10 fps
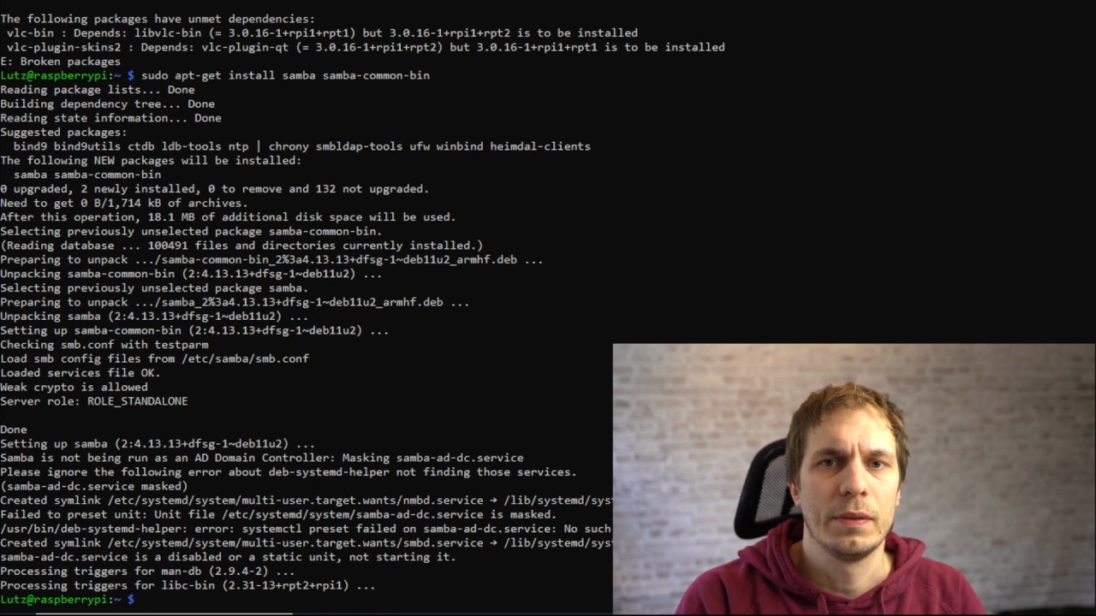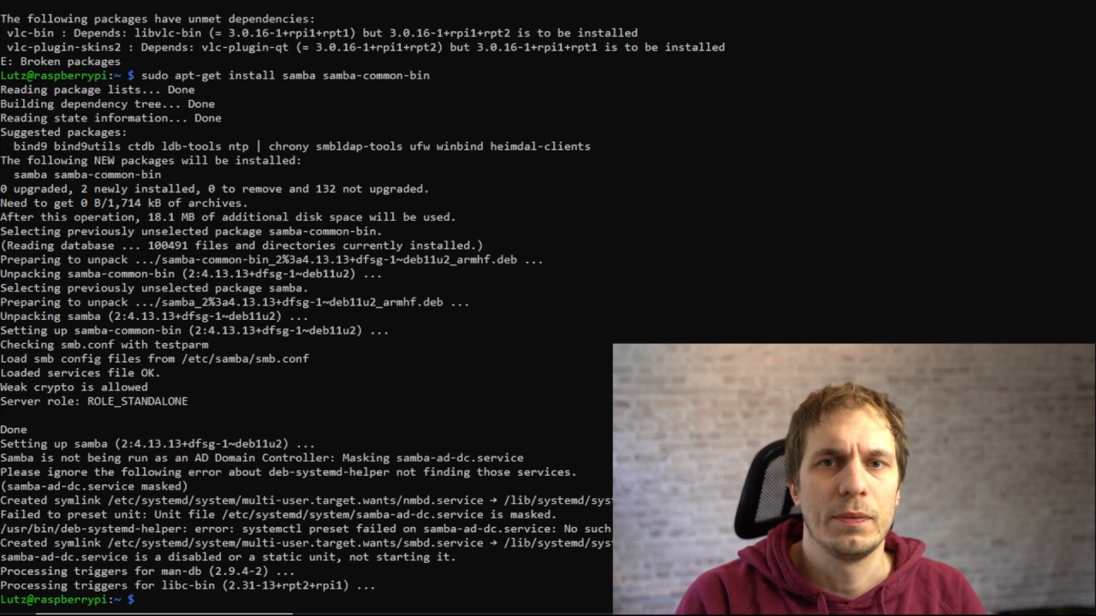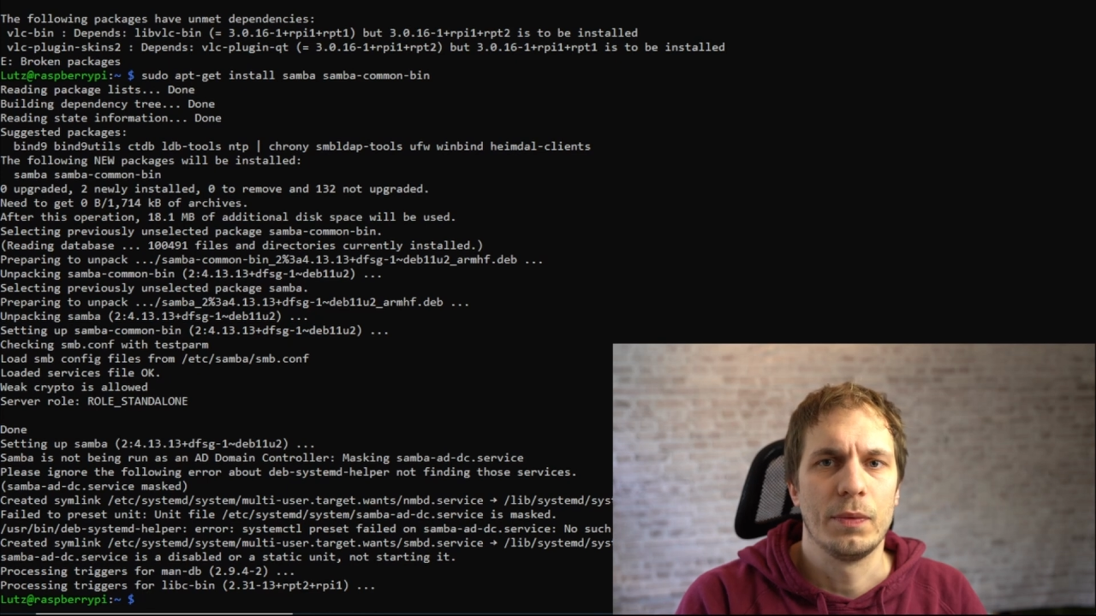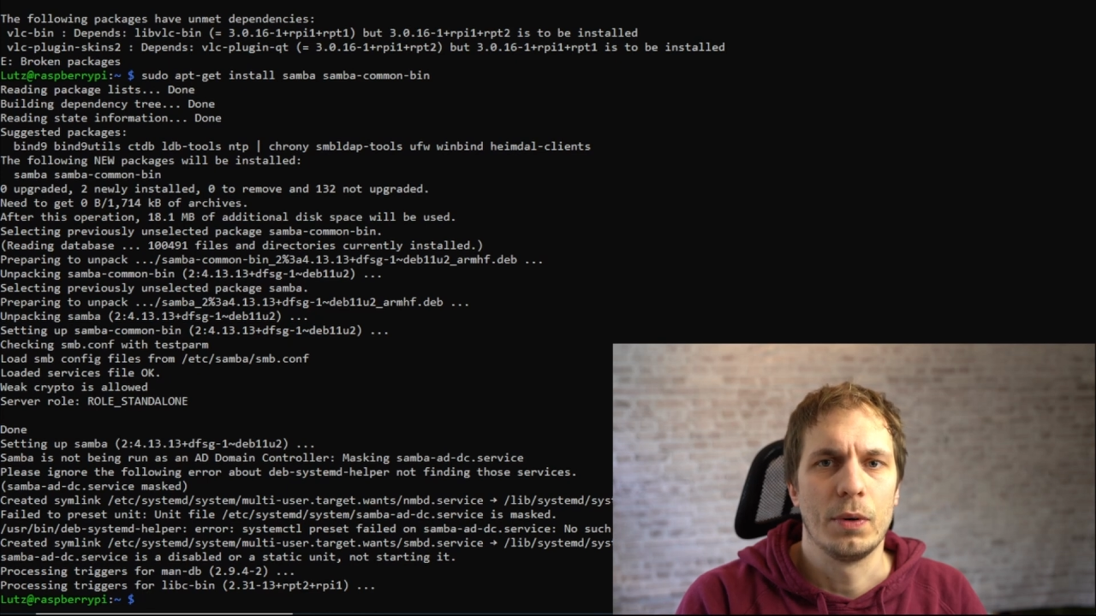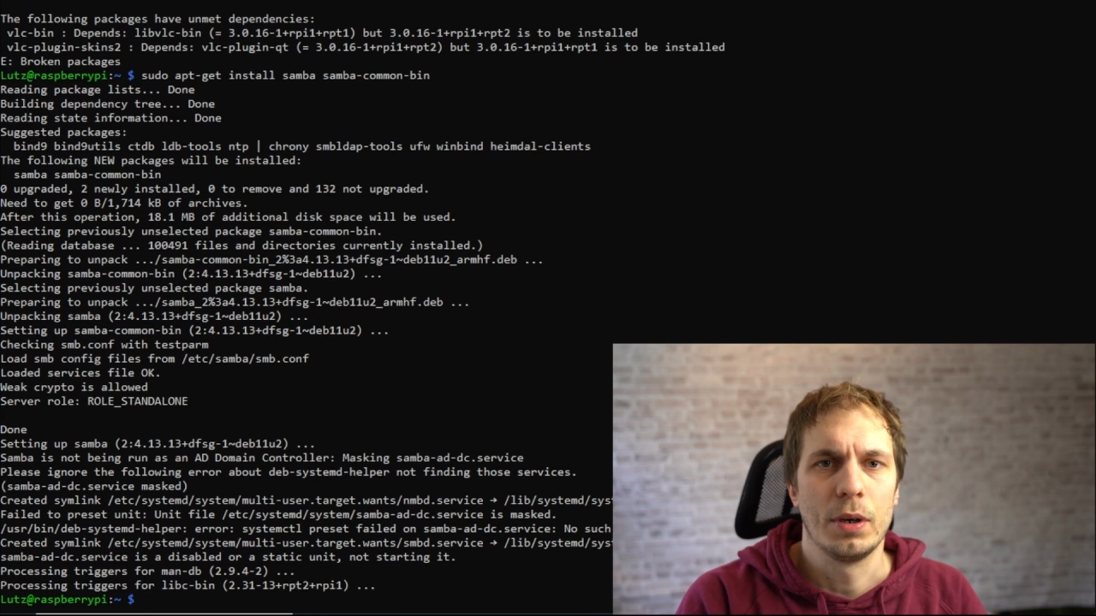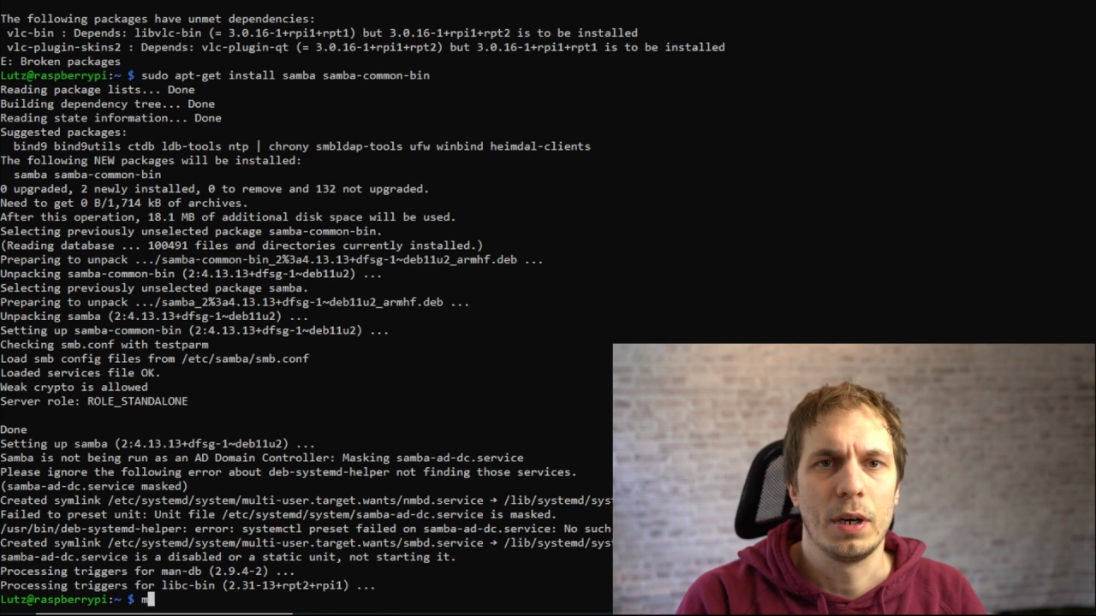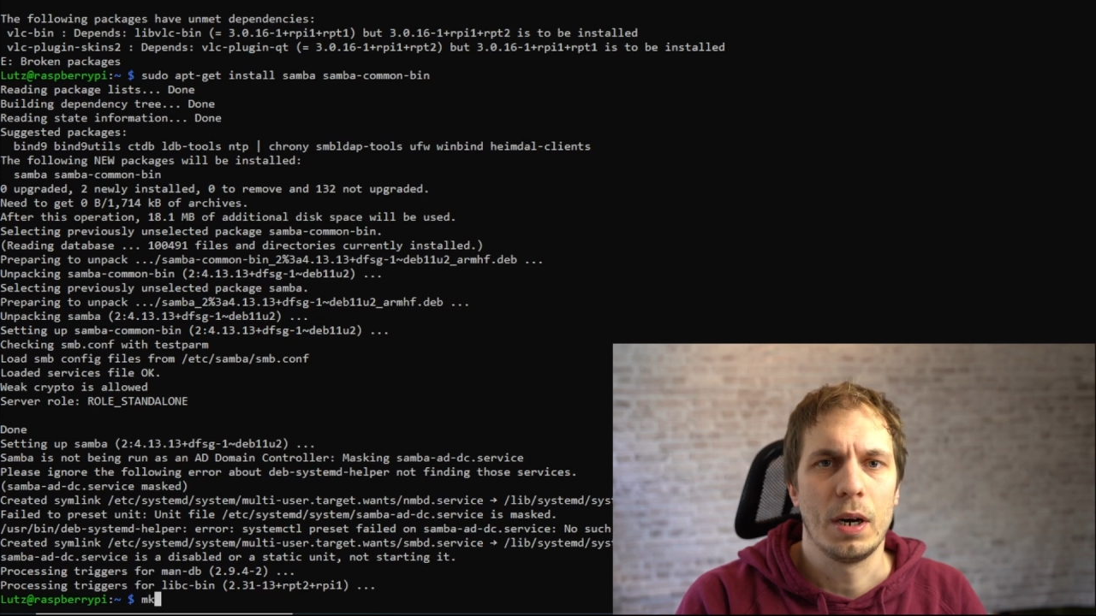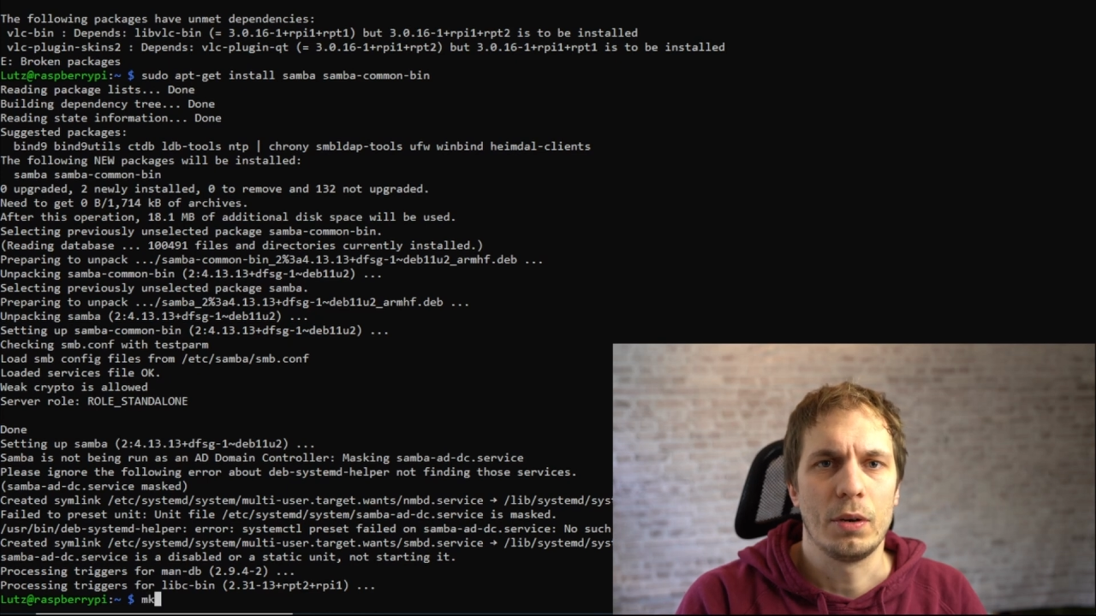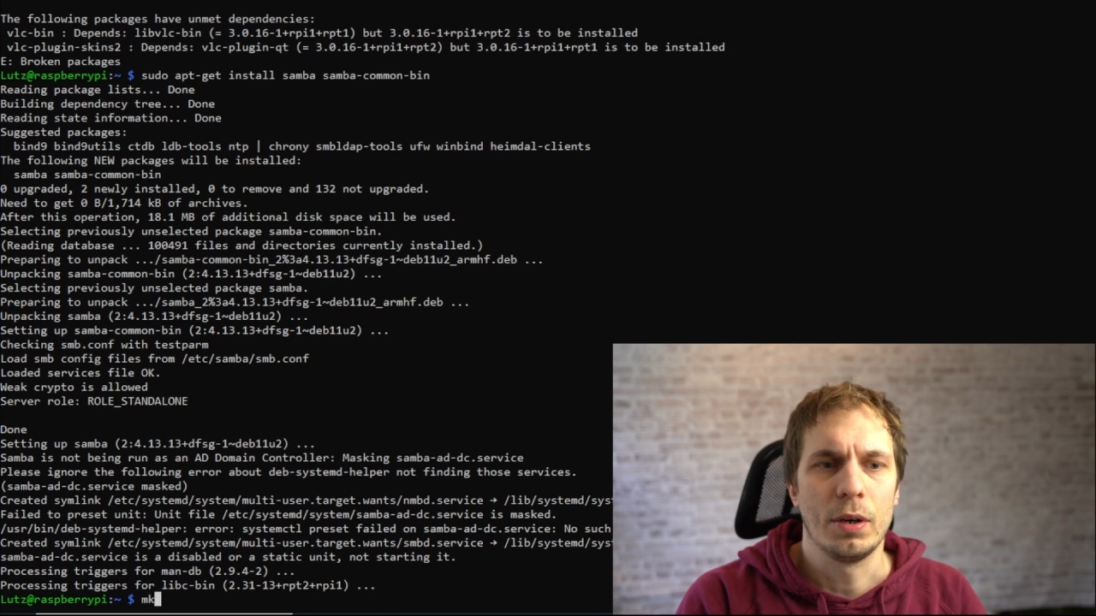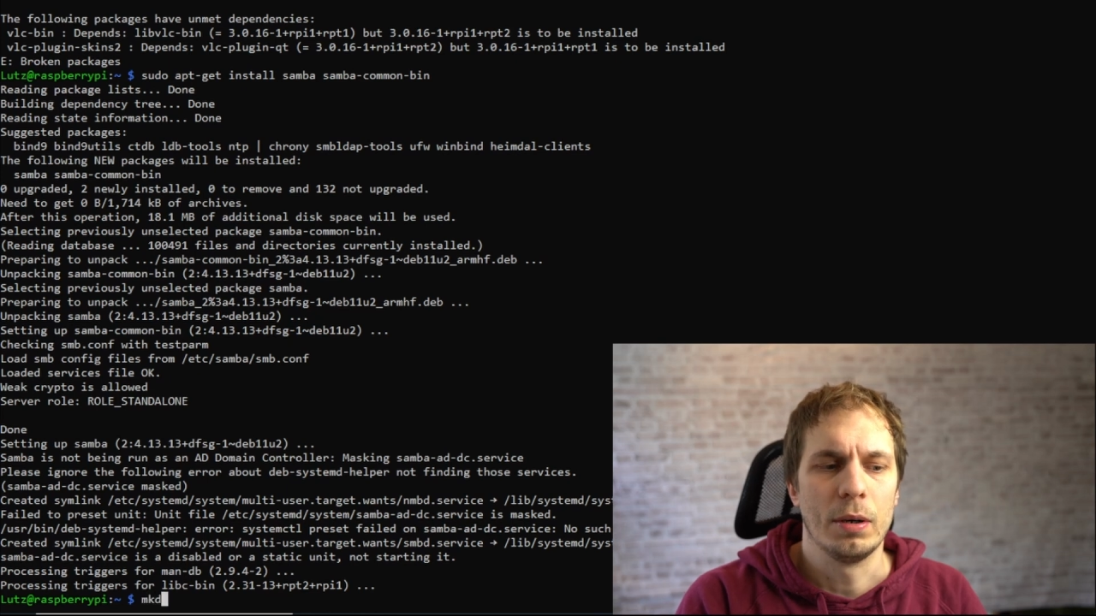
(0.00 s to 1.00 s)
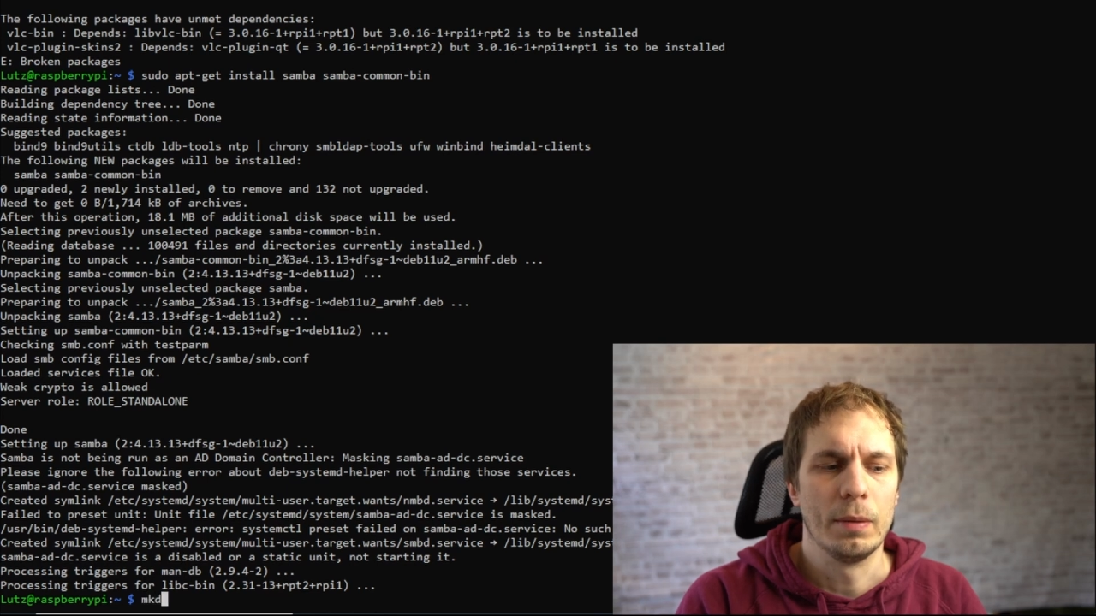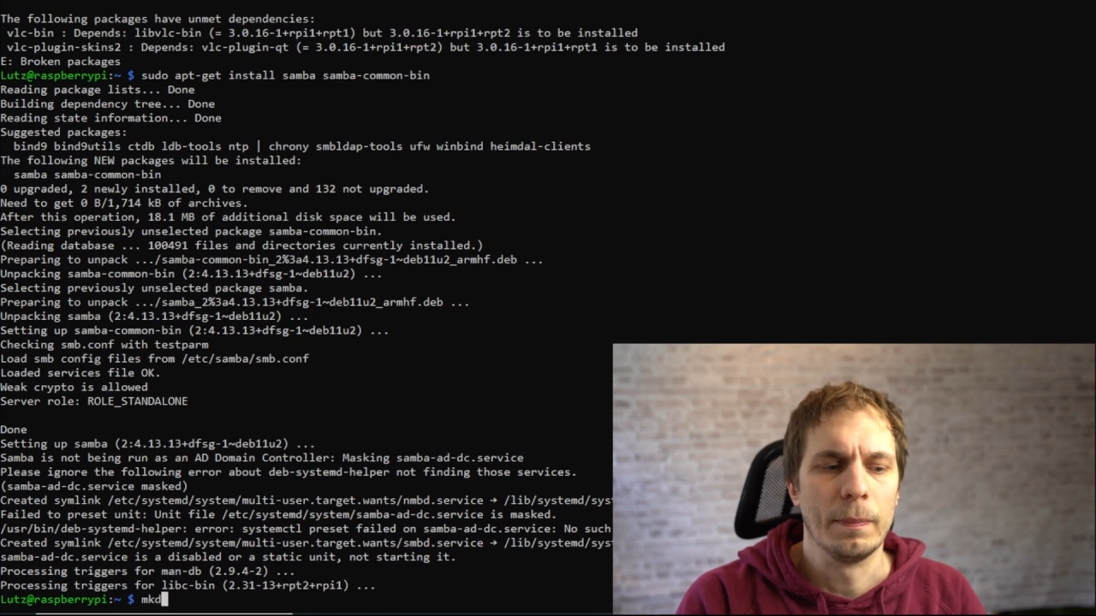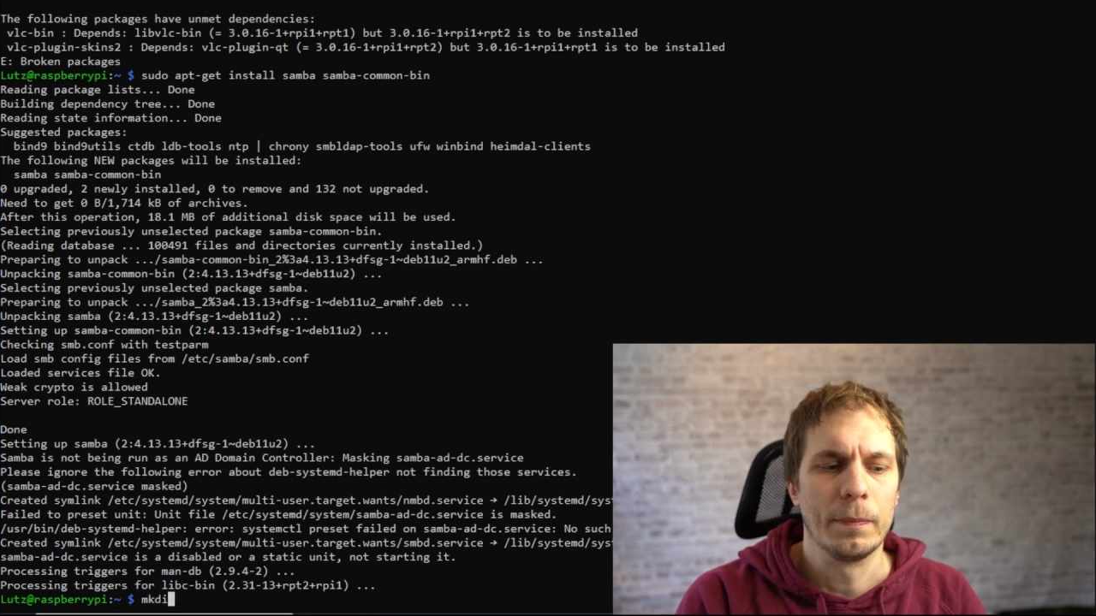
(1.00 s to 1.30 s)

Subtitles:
for our